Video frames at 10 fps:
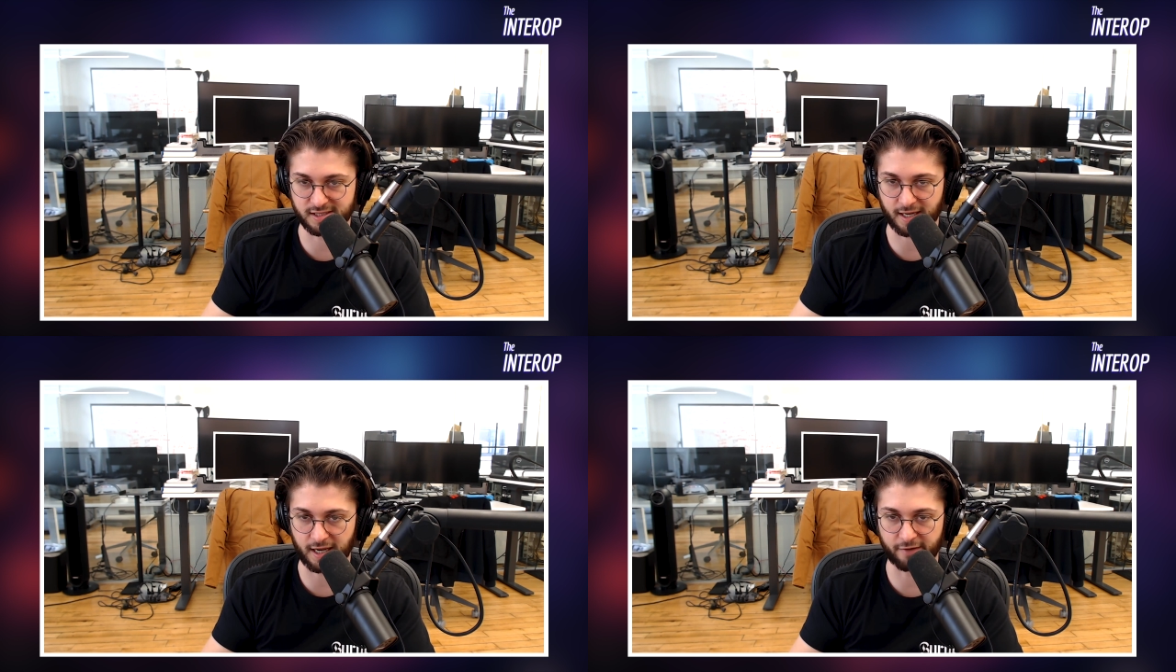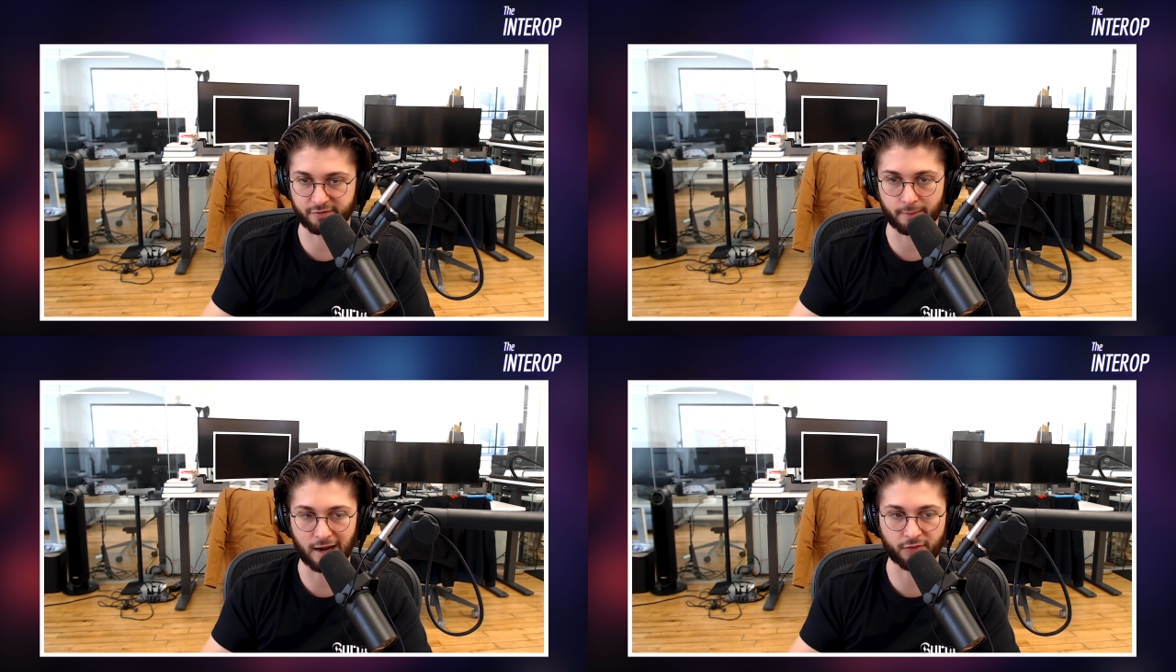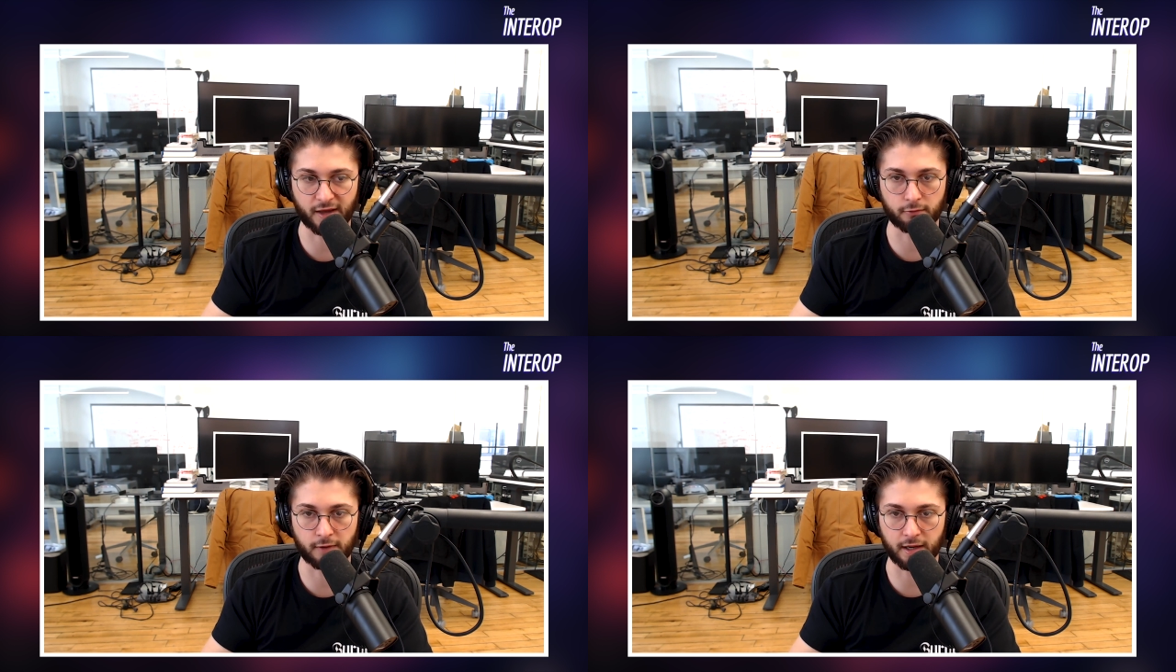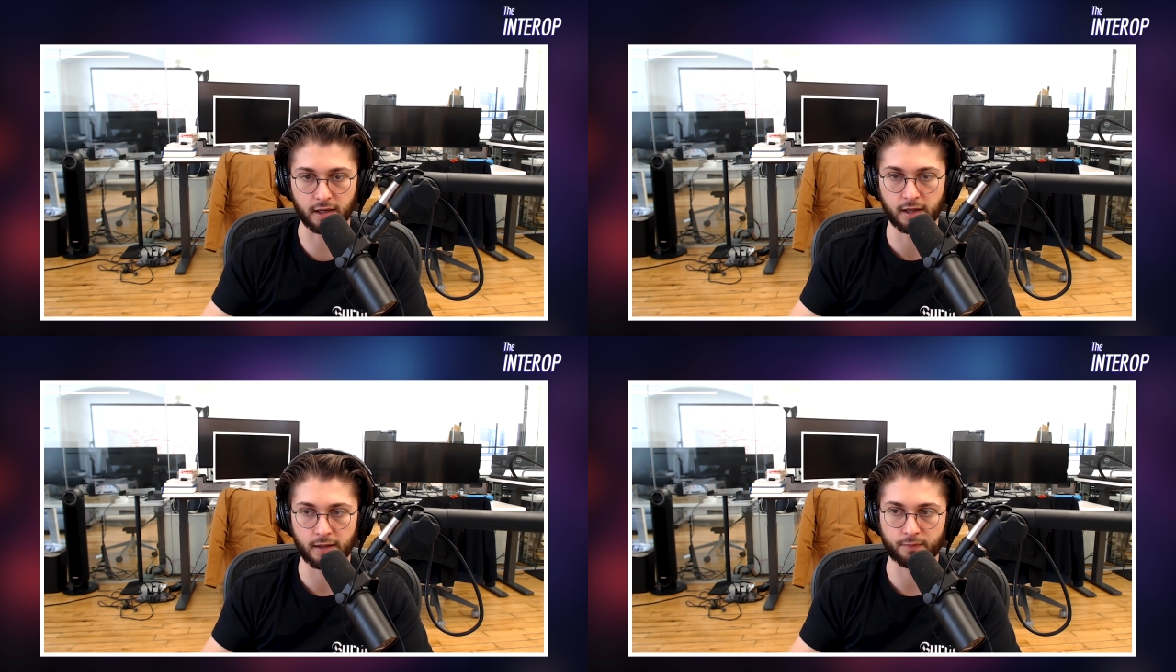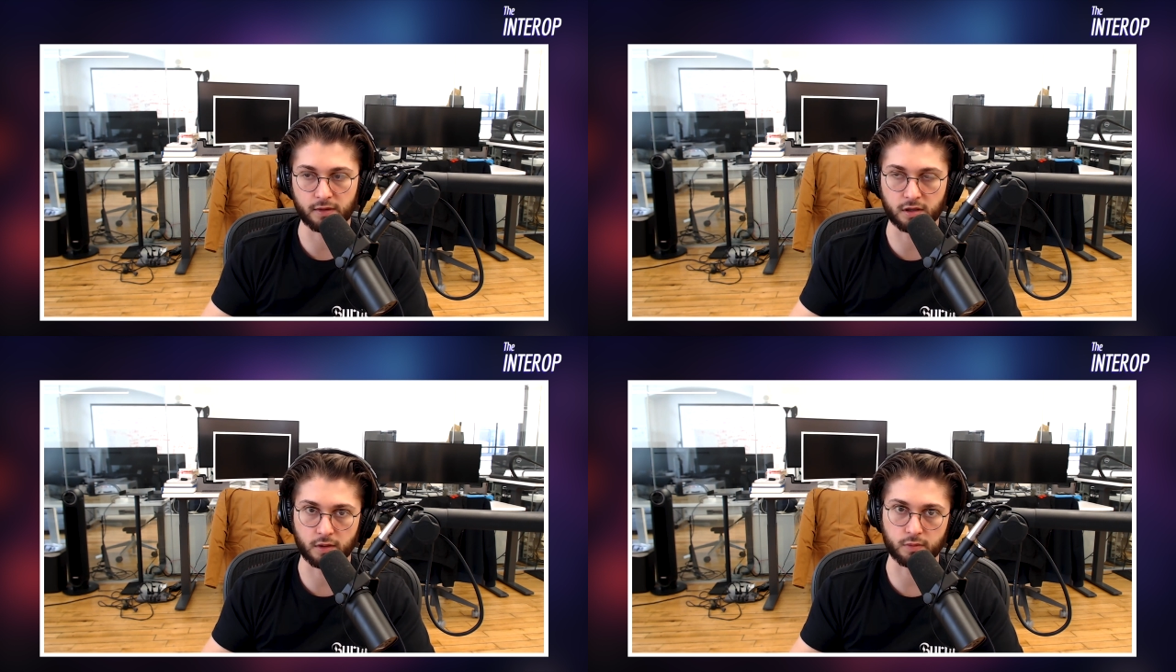that kind of come out there, right? And
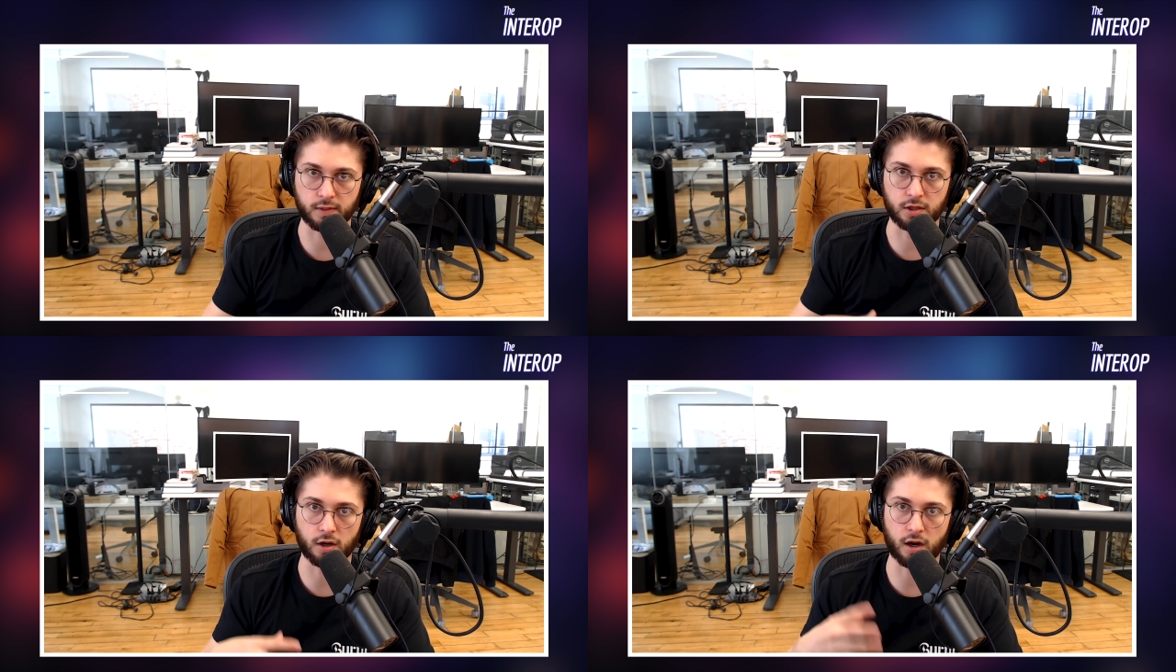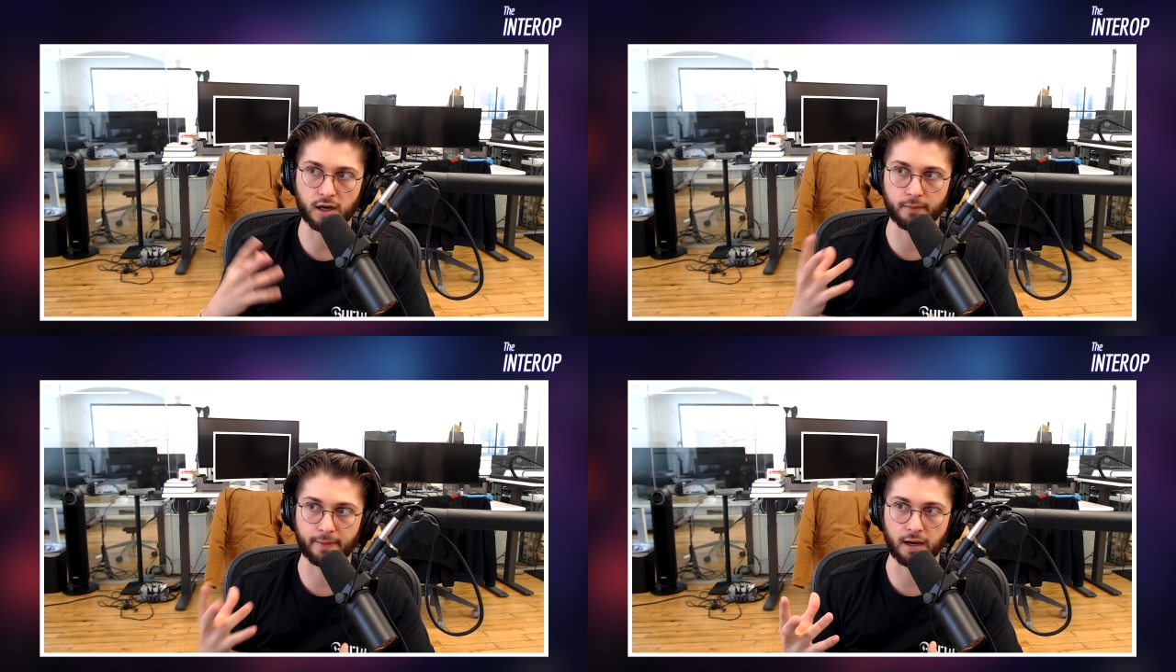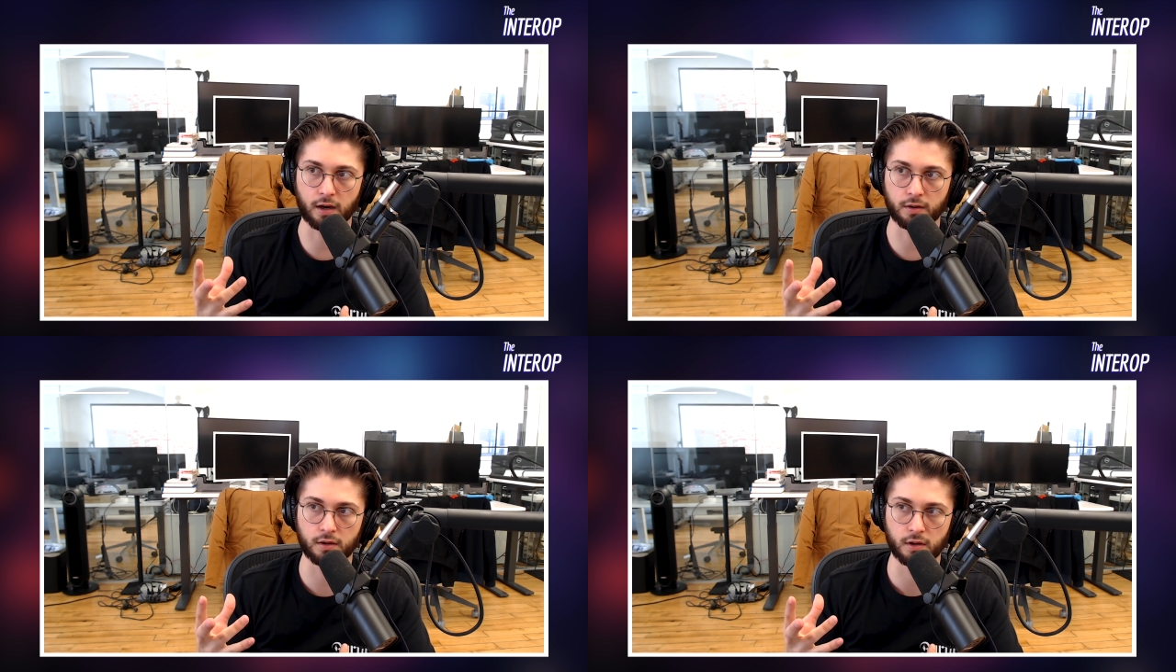so as we talk about